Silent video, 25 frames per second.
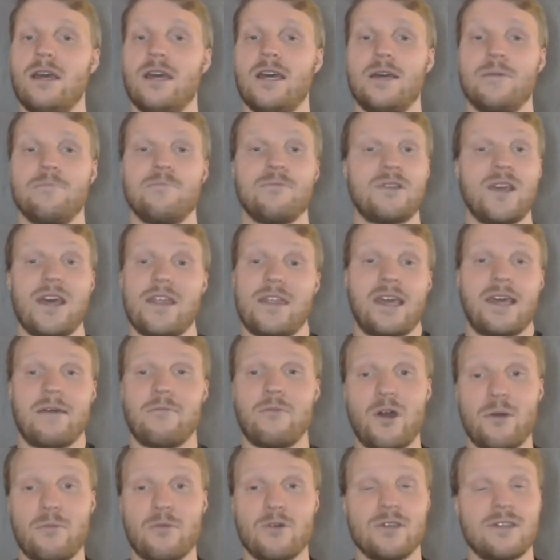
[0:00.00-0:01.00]
So I think
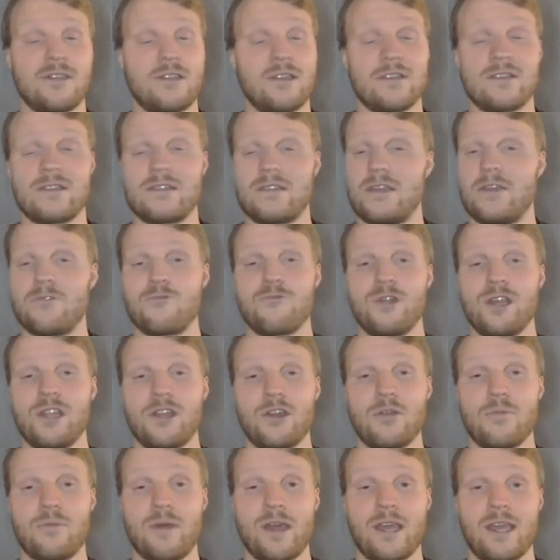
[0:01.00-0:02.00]
Mbeumo is just a really
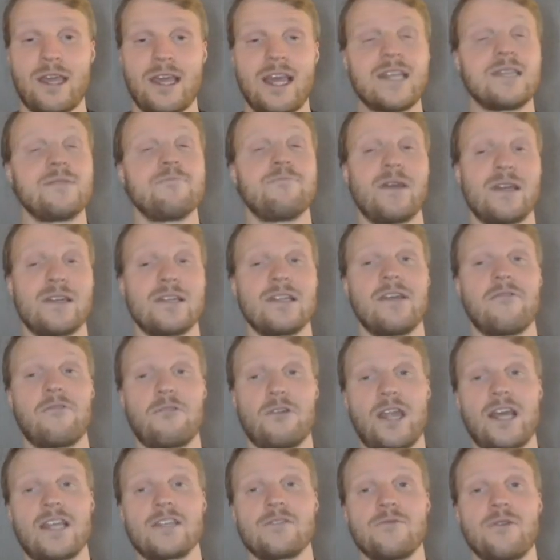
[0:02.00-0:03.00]
good pick, especially for
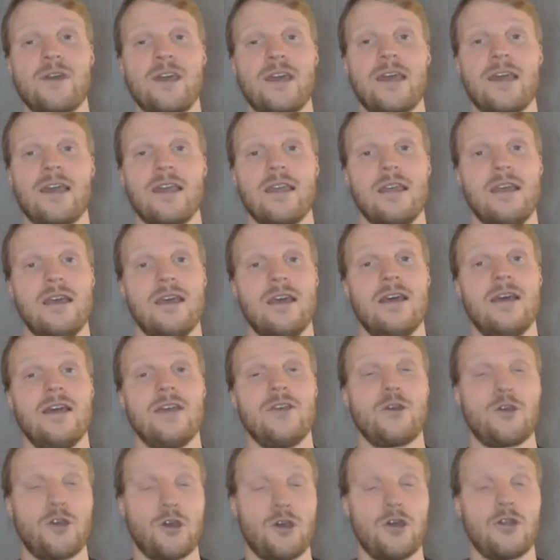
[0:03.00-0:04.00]
next week.
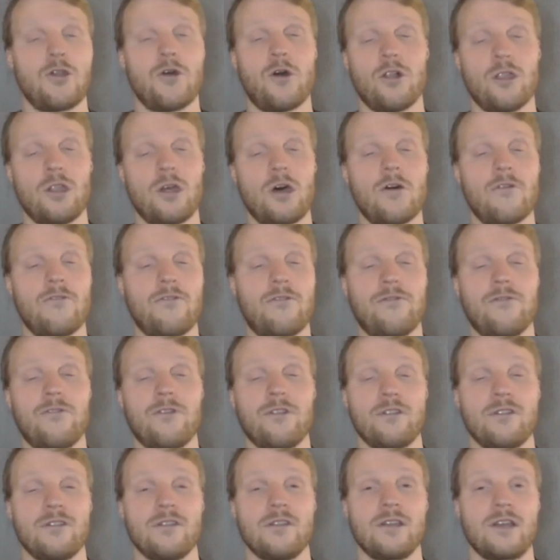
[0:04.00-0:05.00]
You could hold off
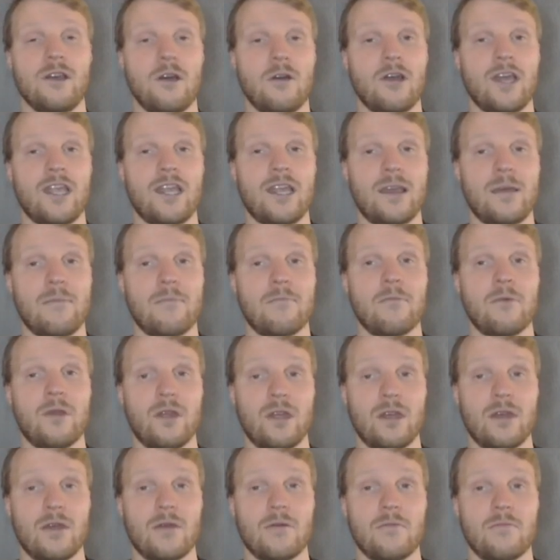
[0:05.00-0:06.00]
on getting him
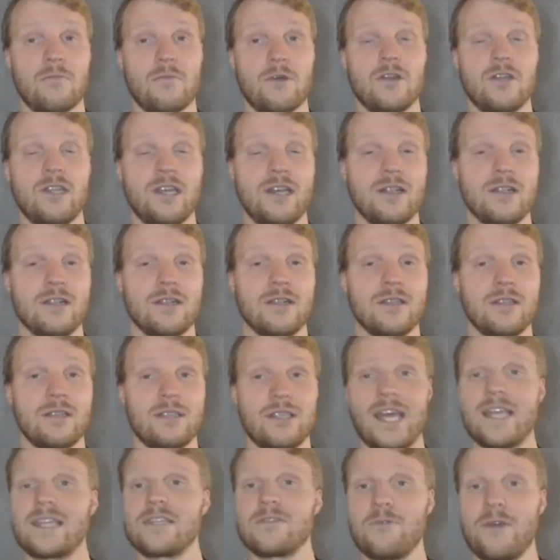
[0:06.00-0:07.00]
until
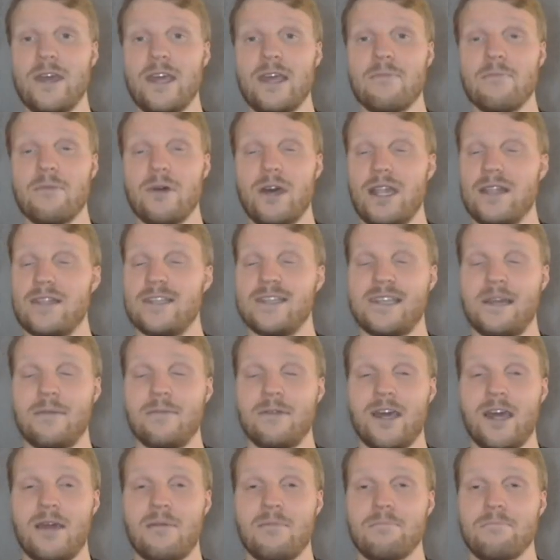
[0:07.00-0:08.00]
next week, but at the same
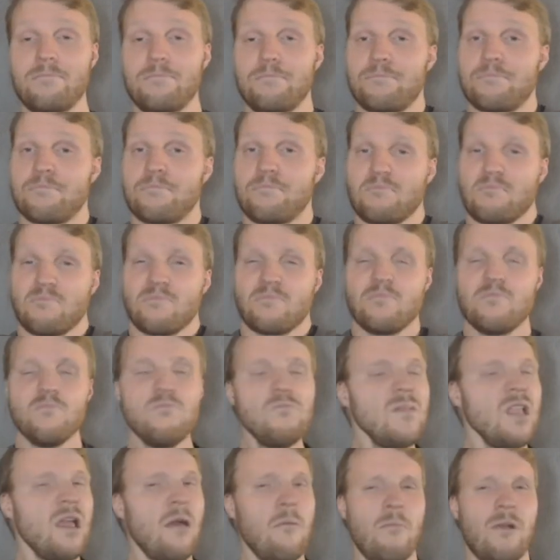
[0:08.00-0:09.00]
time,
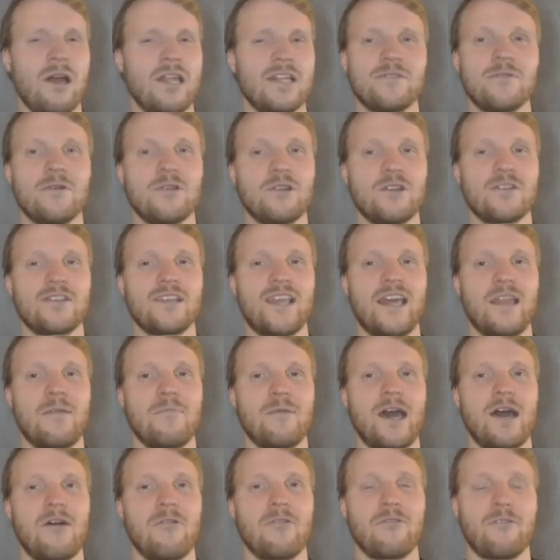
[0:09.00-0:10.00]
might as well just get him
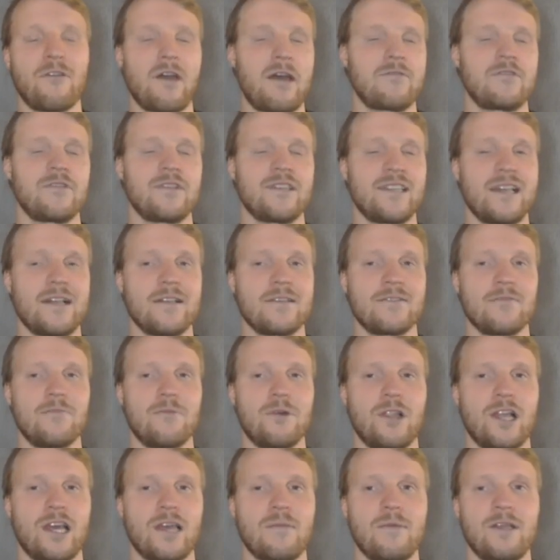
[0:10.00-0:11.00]
now if you have to sell
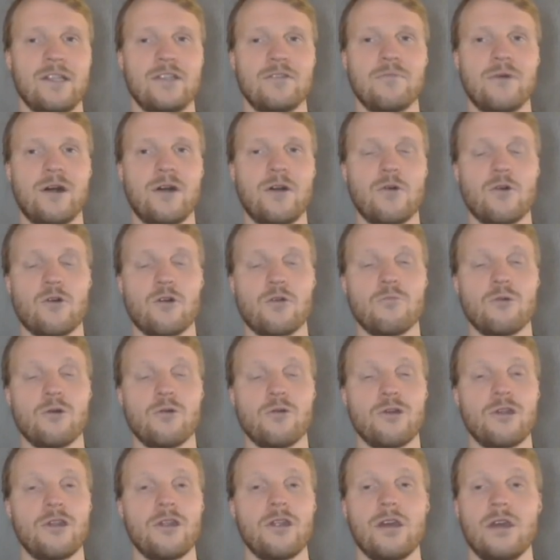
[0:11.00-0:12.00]
someone like Mitoma or
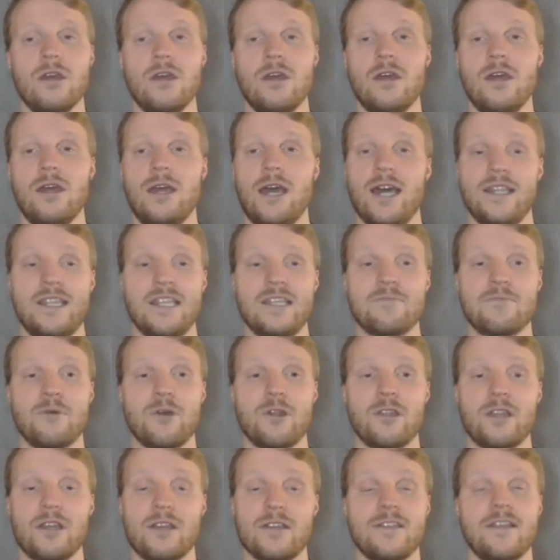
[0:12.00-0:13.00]
Bowen at this
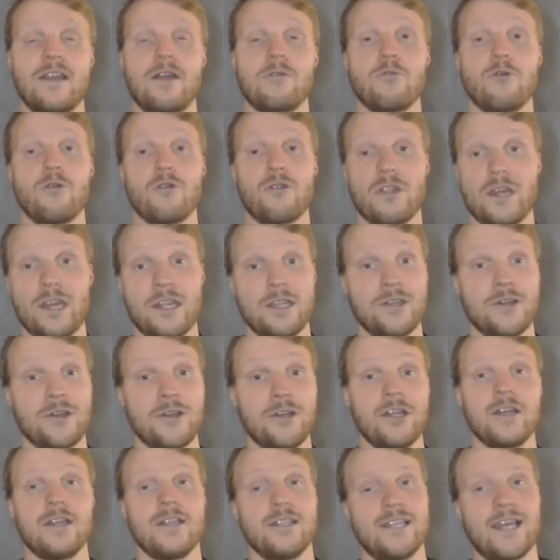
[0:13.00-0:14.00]
point, because they are both
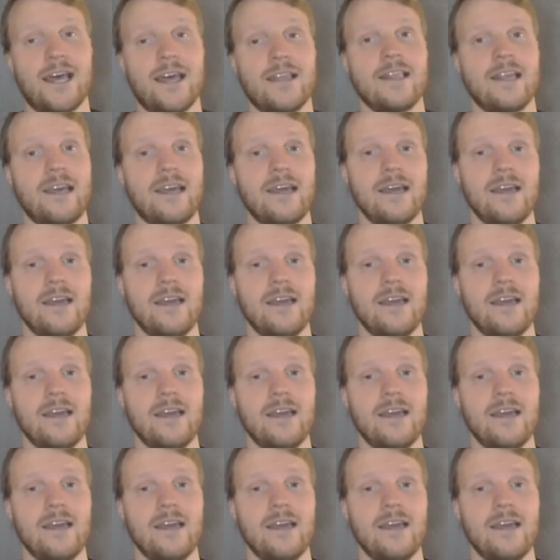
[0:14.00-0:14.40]
injured, sadly.